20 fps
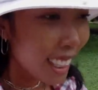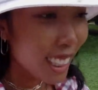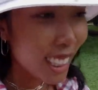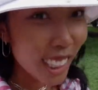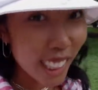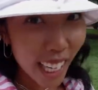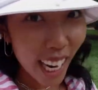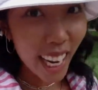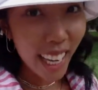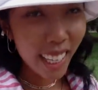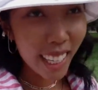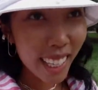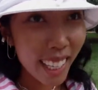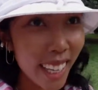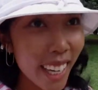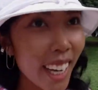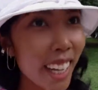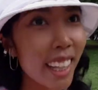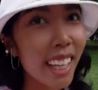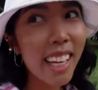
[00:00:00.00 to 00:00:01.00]
Czech,
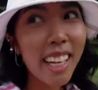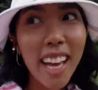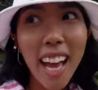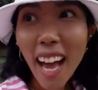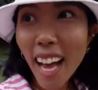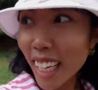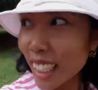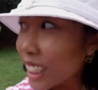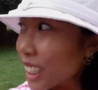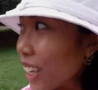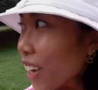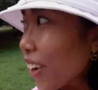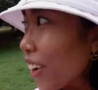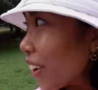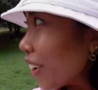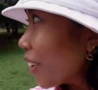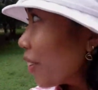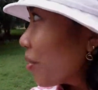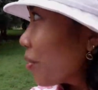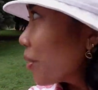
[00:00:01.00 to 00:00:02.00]
like at
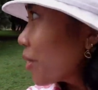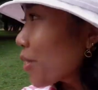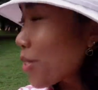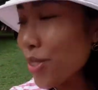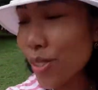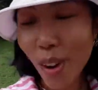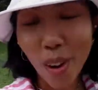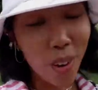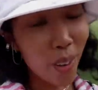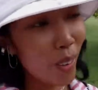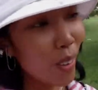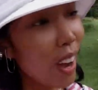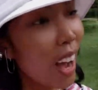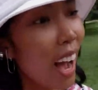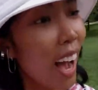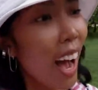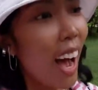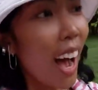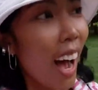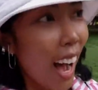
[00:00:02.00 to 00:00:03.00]
all, so
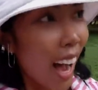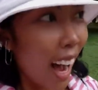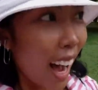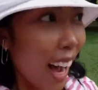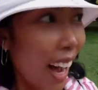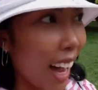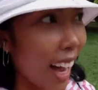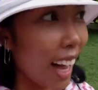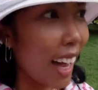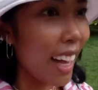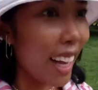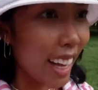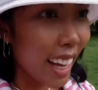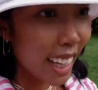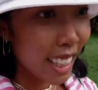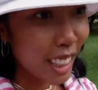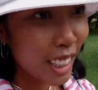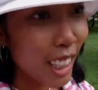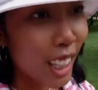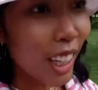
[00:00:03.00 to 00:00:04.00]
I
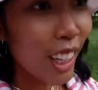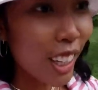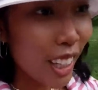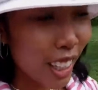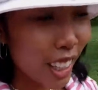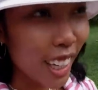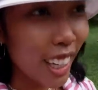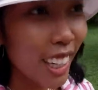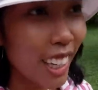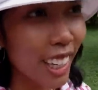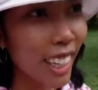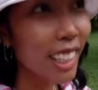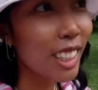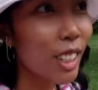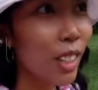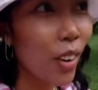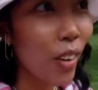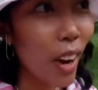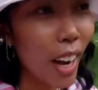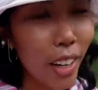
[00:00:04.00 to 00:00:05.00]
had to learn.
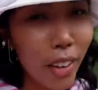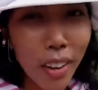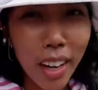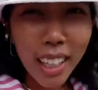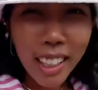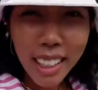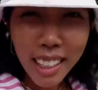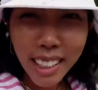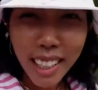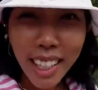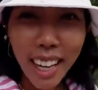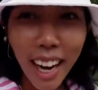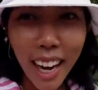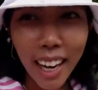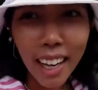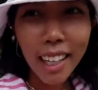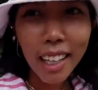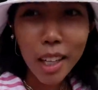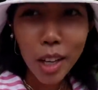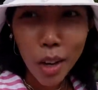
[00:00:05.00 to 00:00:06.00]
So I know how to say
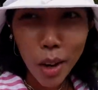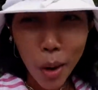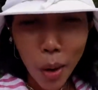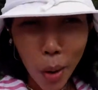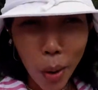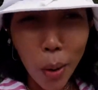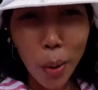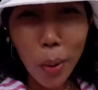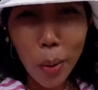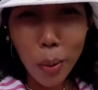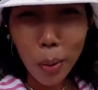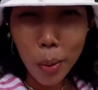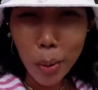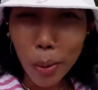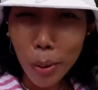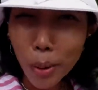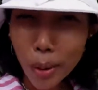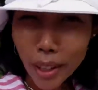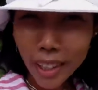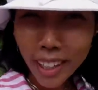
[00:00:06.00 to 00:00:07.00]
hi,
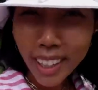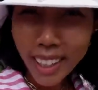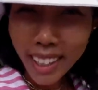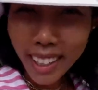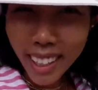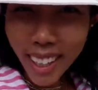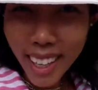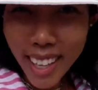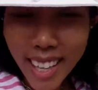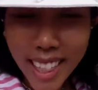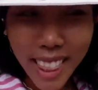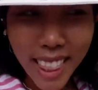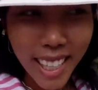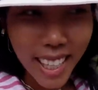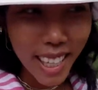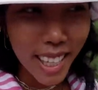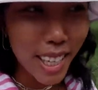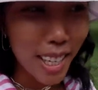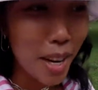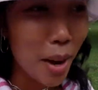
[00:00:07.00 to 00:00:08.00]
ahoy, I
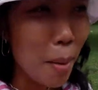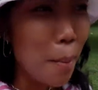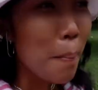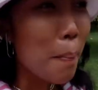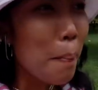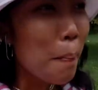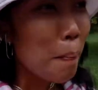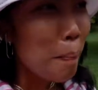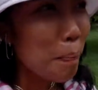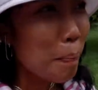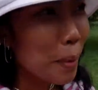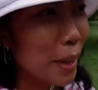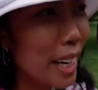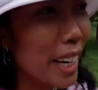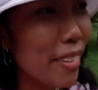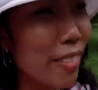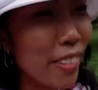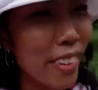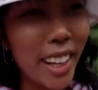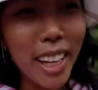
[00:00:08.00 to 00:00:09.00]
think, but
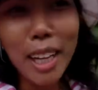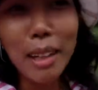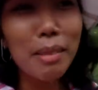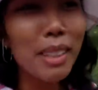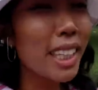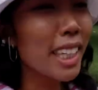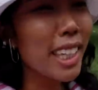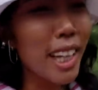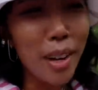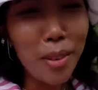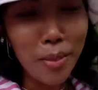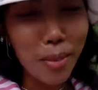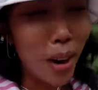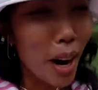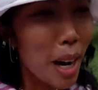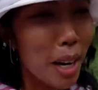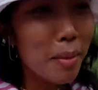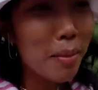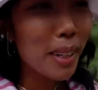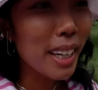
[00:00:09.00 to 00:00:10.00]
I feel like I'm saying that
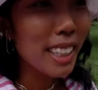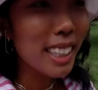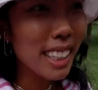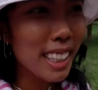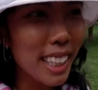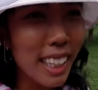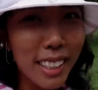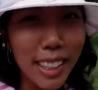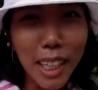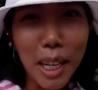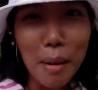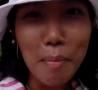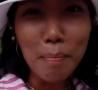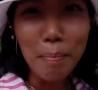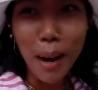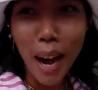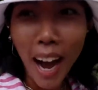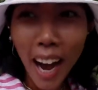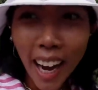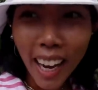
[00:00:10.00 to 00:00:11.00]
wrong because it sounds like a
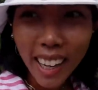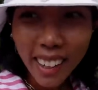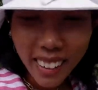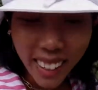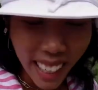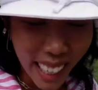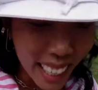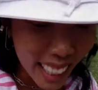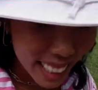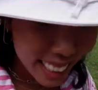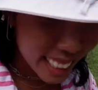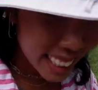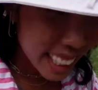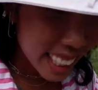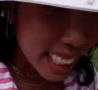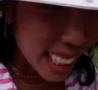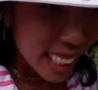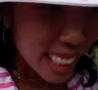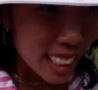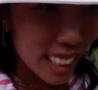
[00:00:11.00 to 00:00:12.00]
pirate.
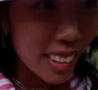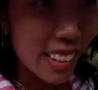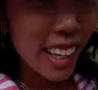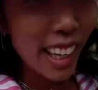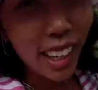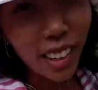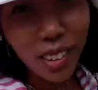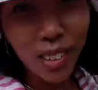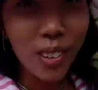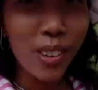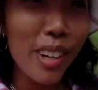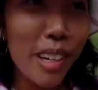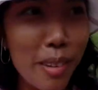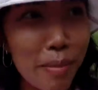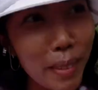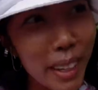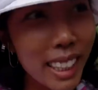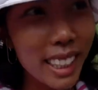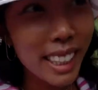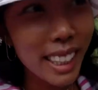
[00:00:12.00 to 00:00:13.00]
So you're like, ahoy
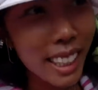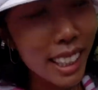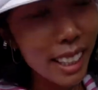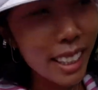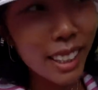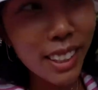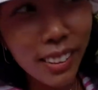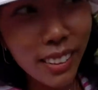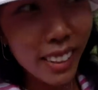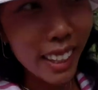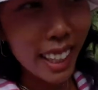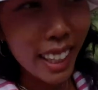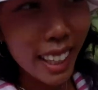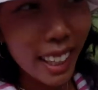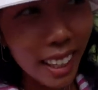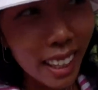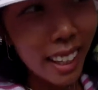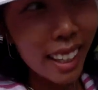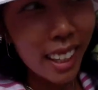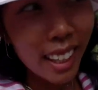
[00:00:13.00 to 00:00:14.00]
matey. So like,